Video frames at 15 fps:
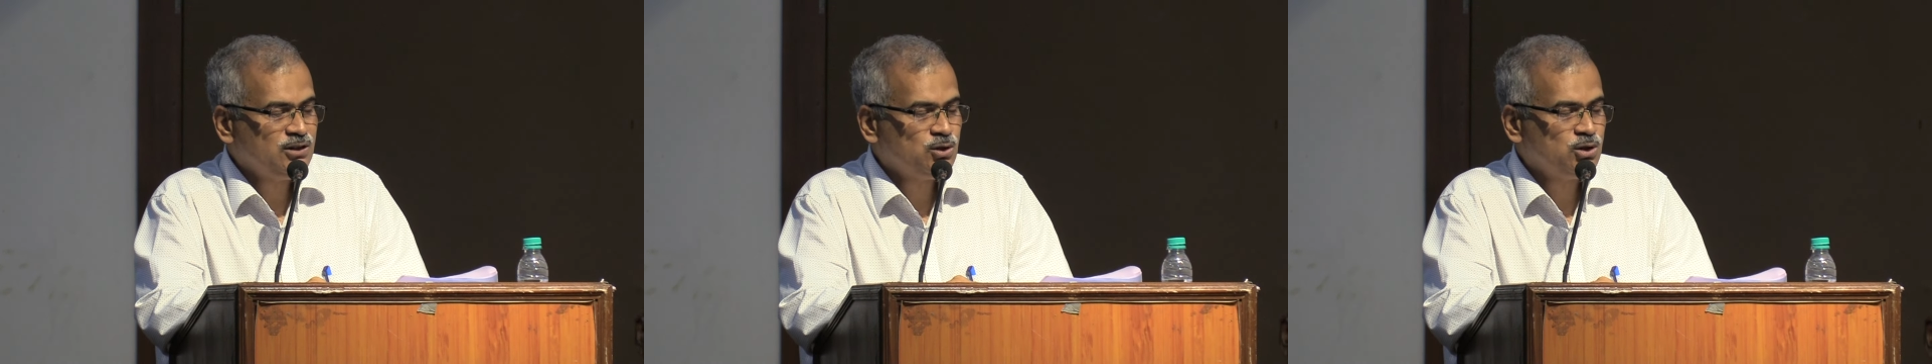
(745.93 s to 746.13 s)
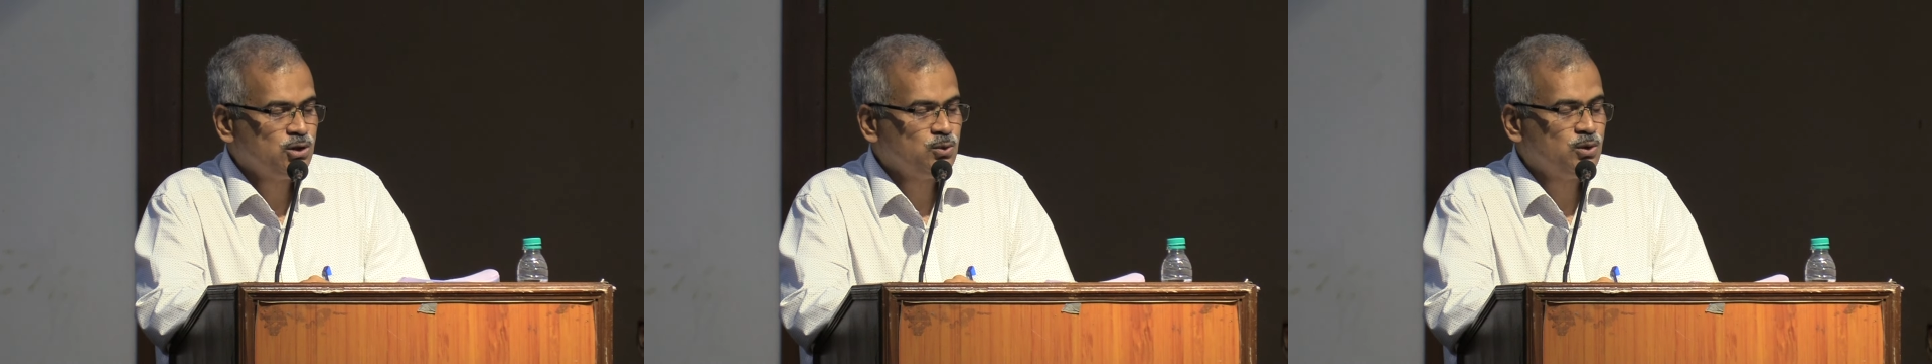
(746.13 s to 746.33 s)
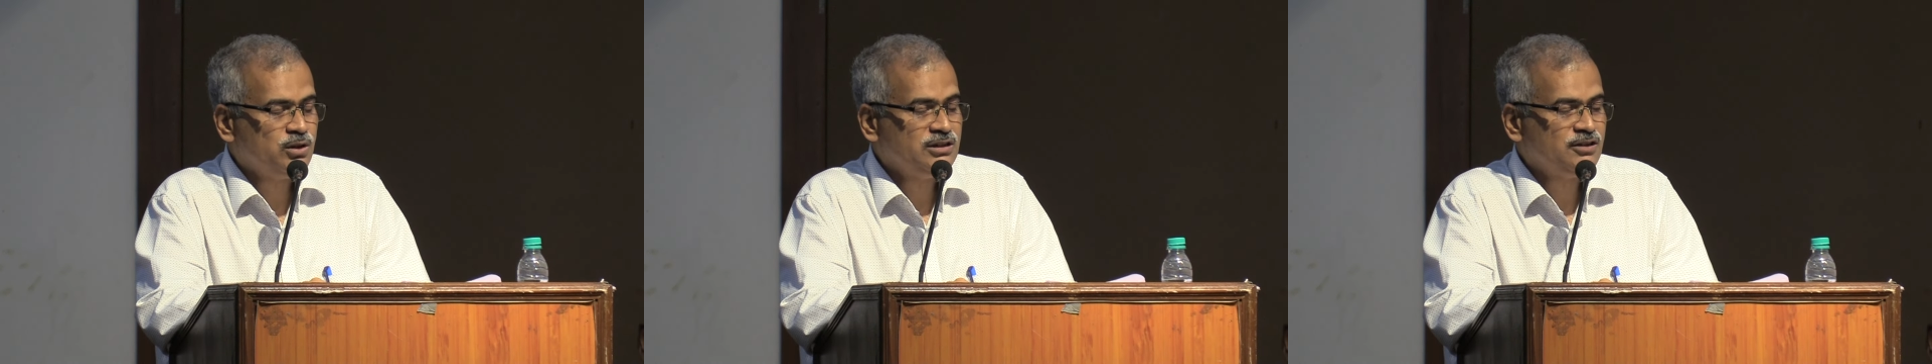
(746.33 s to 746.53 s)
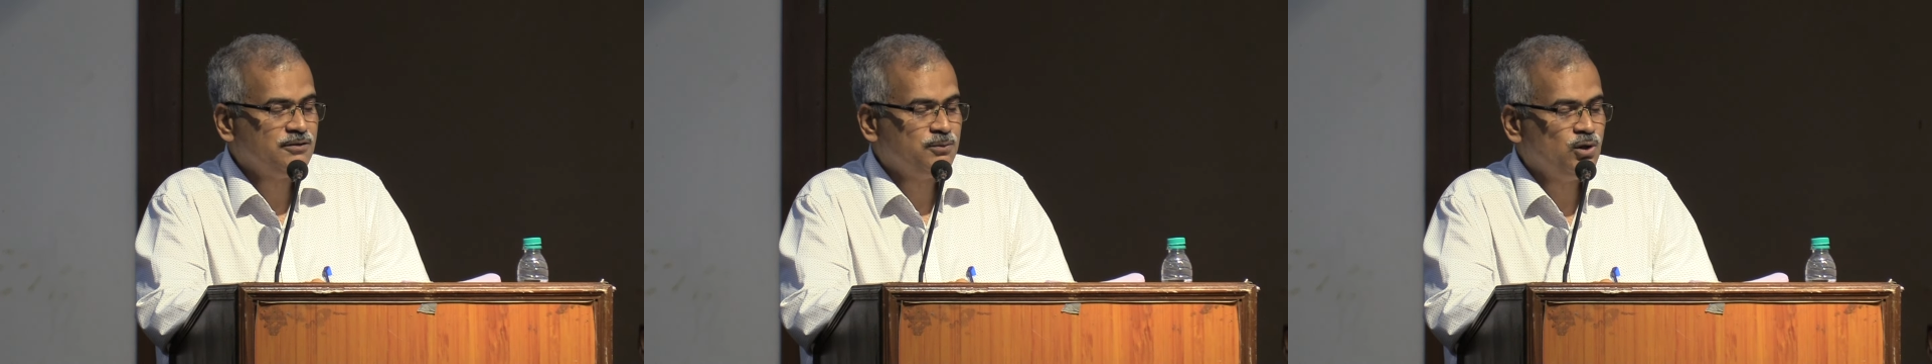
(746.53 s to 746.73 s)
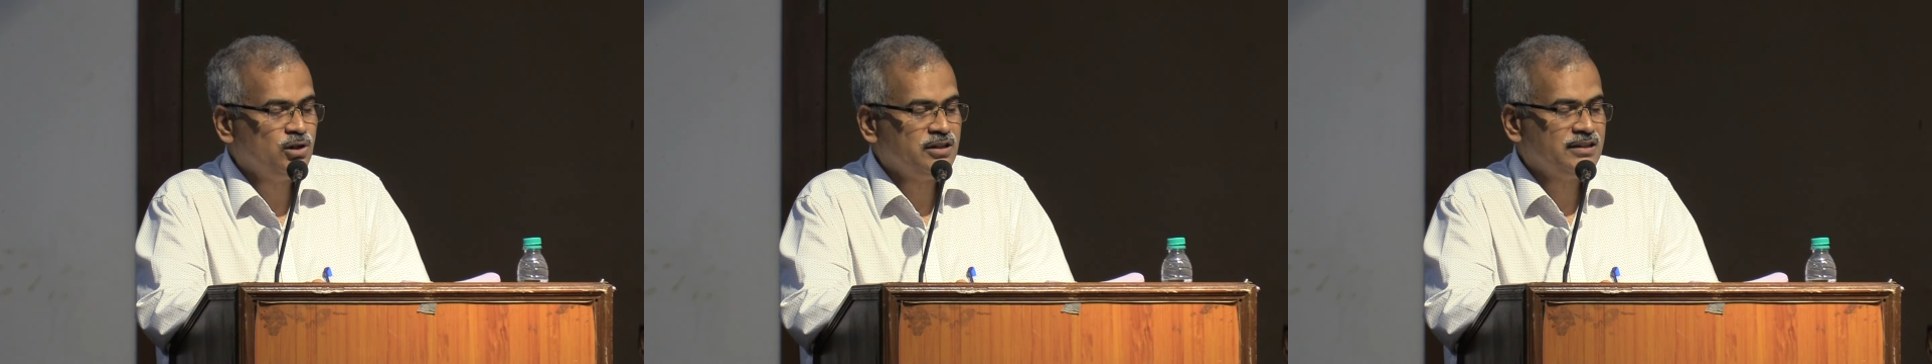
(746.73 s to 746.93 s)
to students of
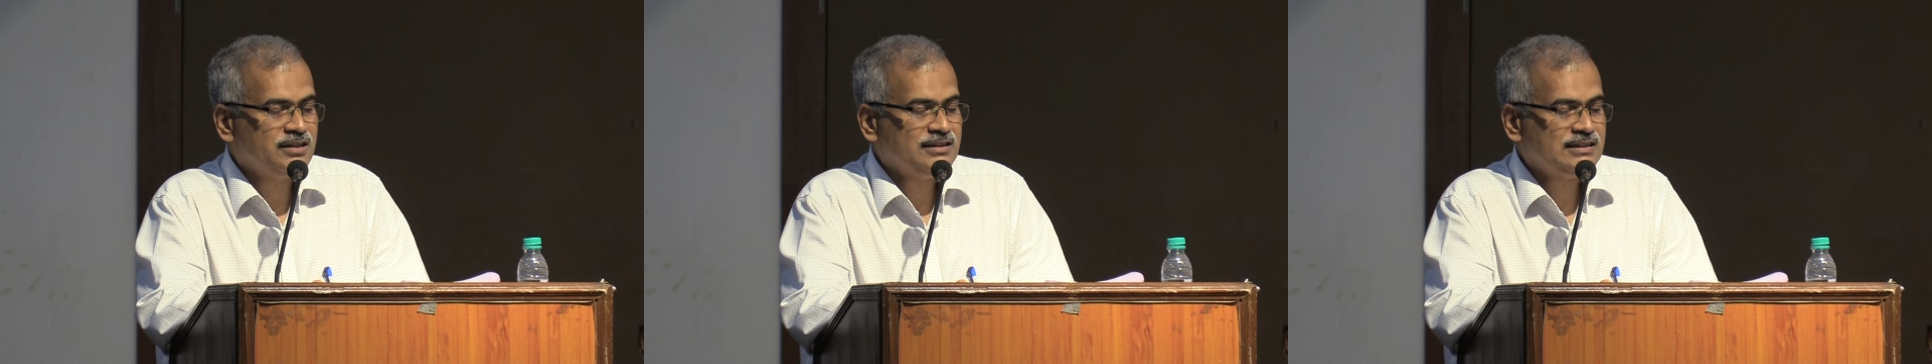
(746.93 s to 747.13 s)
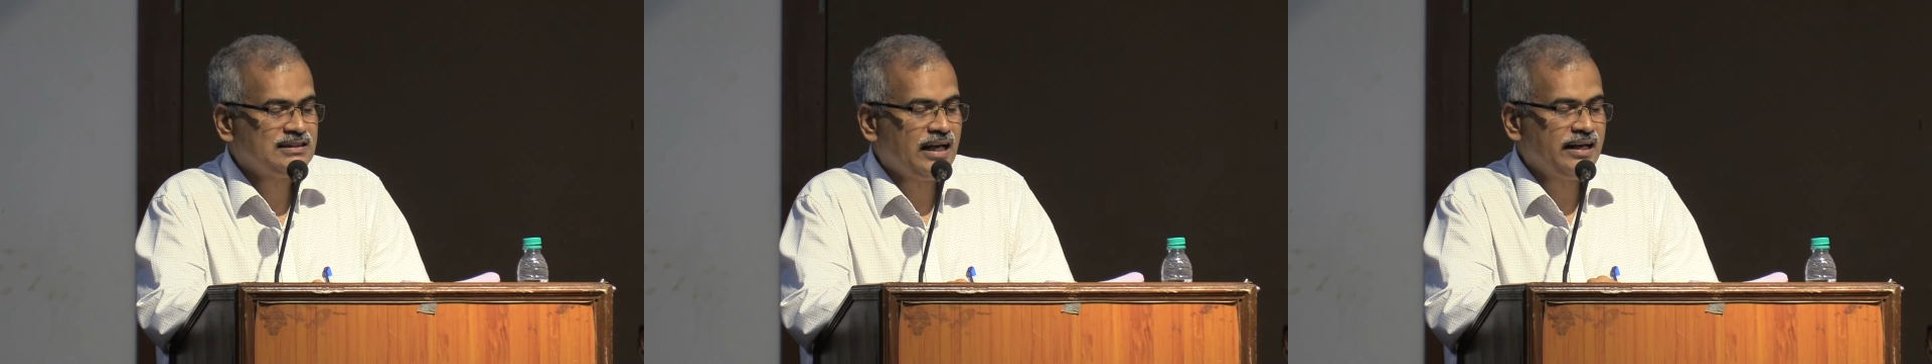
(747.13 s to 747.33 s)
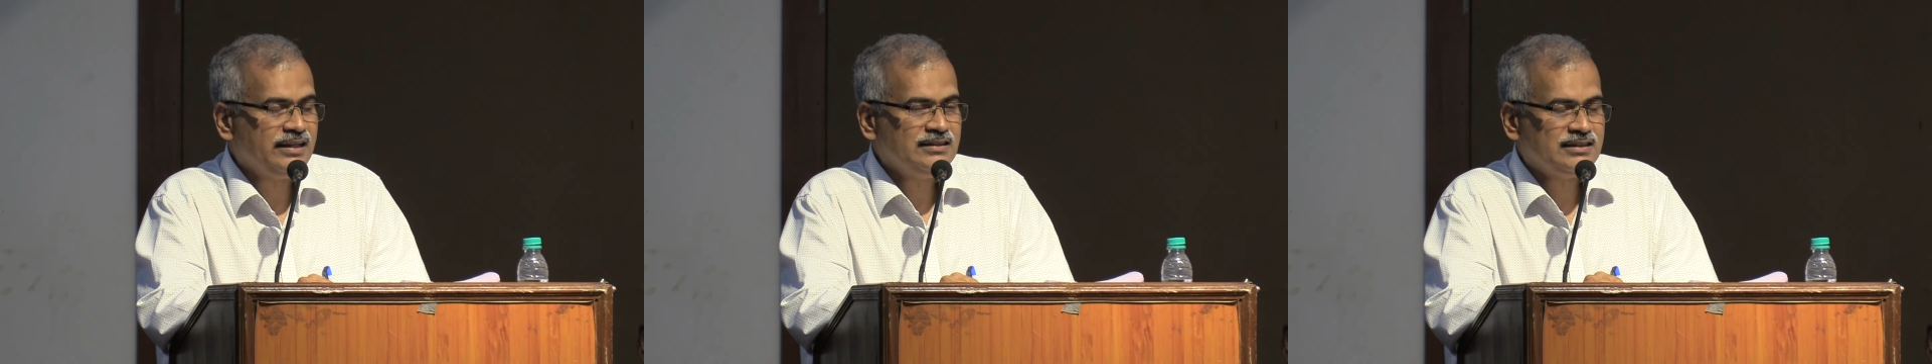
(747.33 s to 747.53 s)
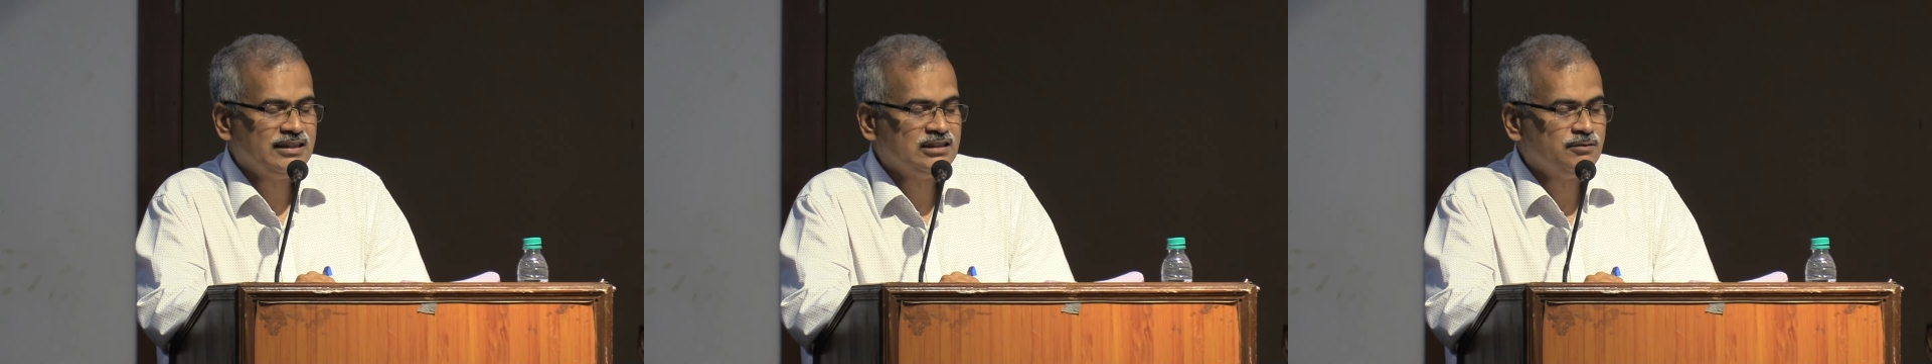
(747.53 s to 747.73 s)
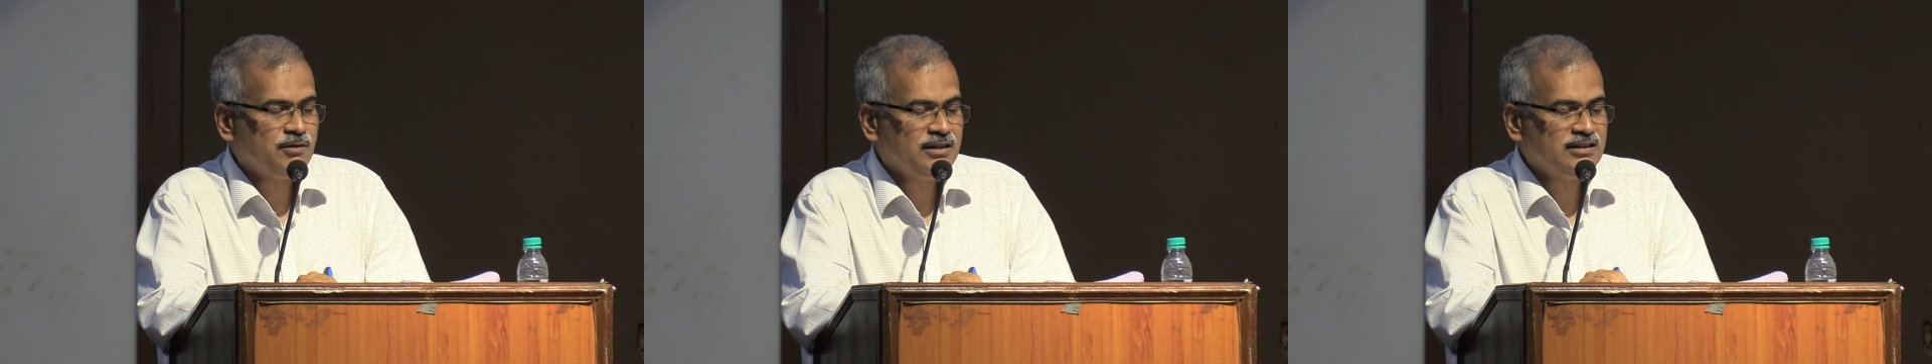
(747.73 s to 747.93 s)
political science
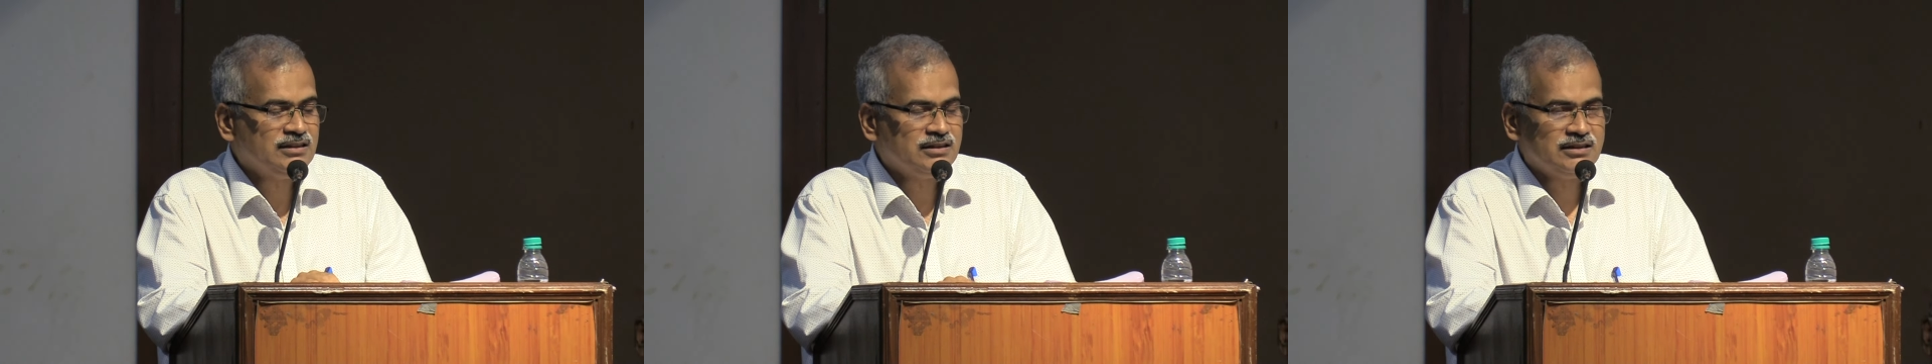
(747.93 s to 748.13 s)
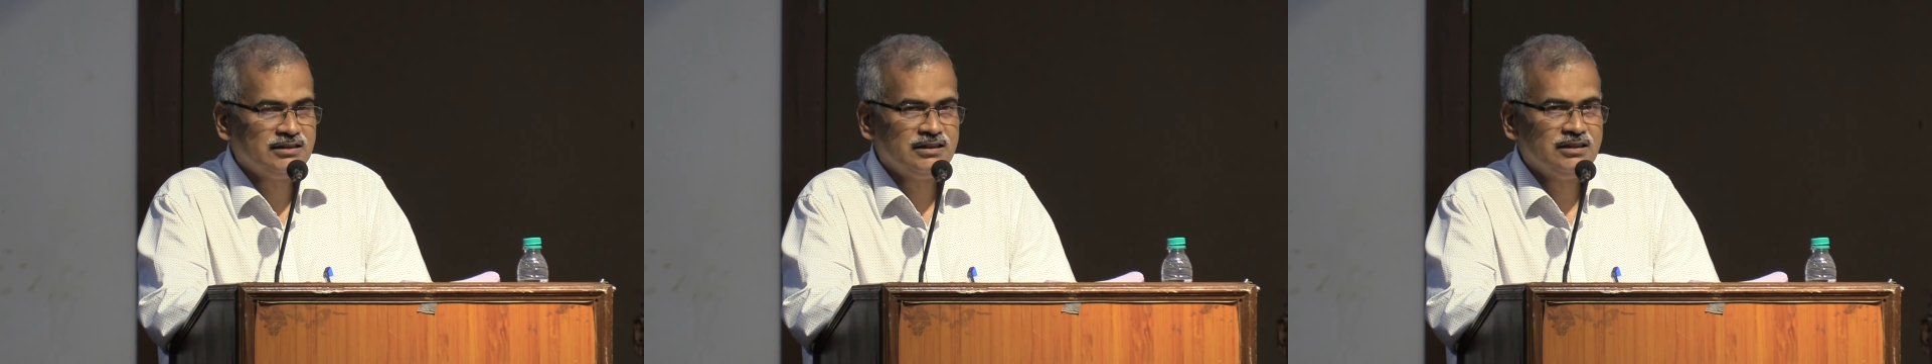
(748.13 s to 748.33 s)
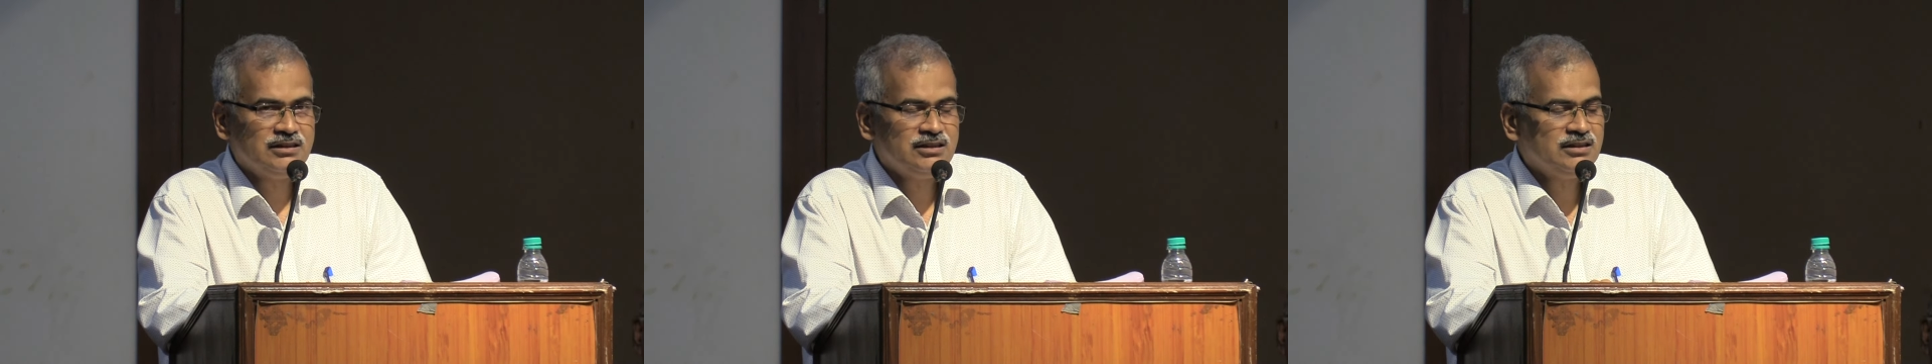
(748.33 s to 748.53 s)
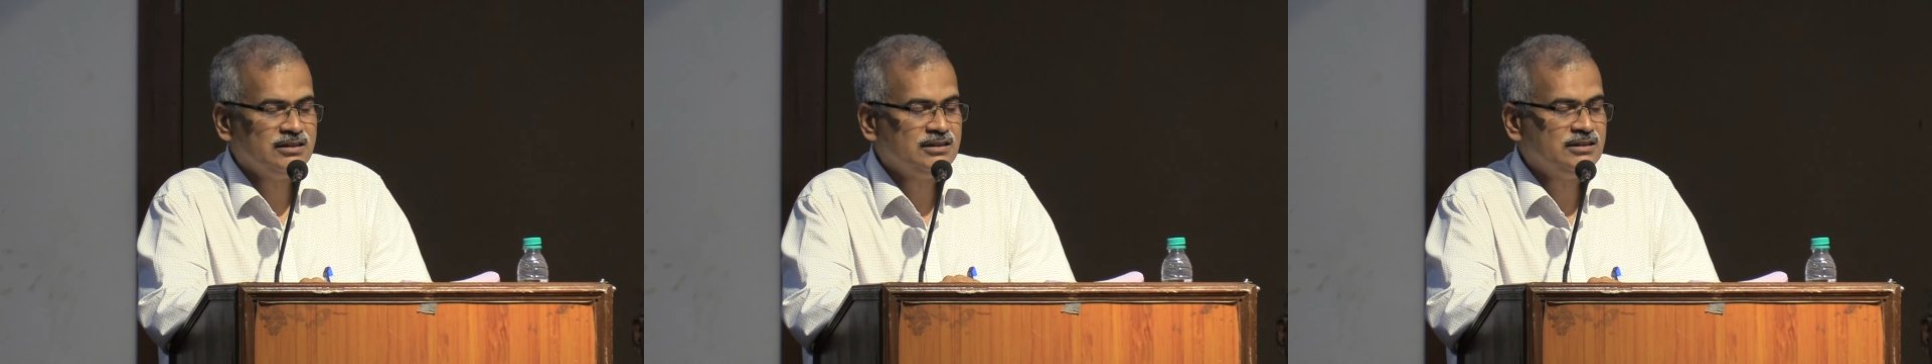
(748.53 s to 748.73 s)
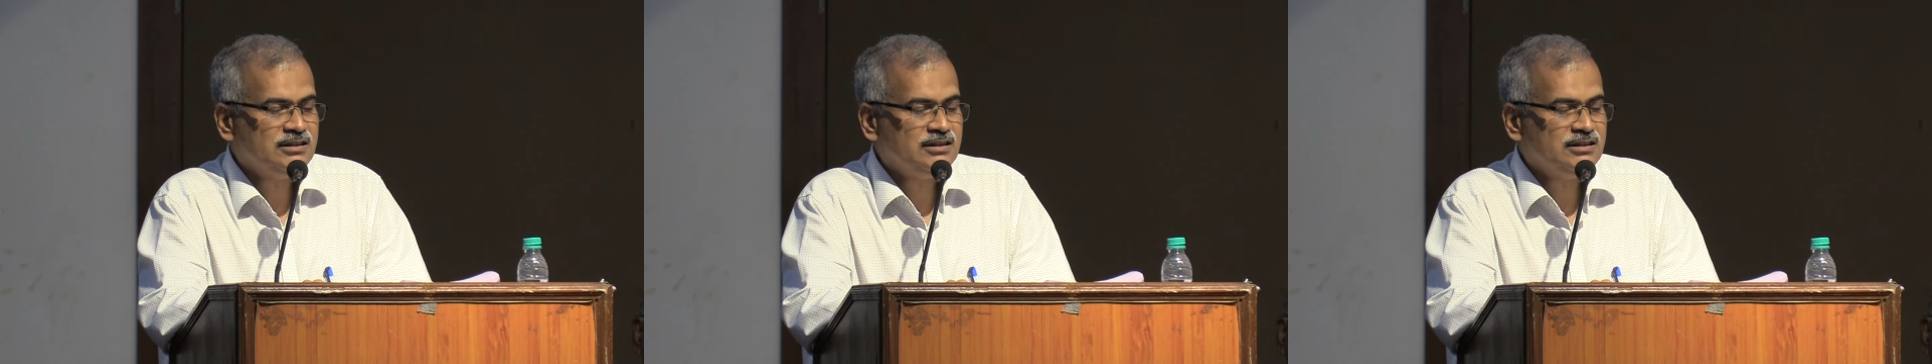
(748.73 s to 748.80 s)
as well as researchers,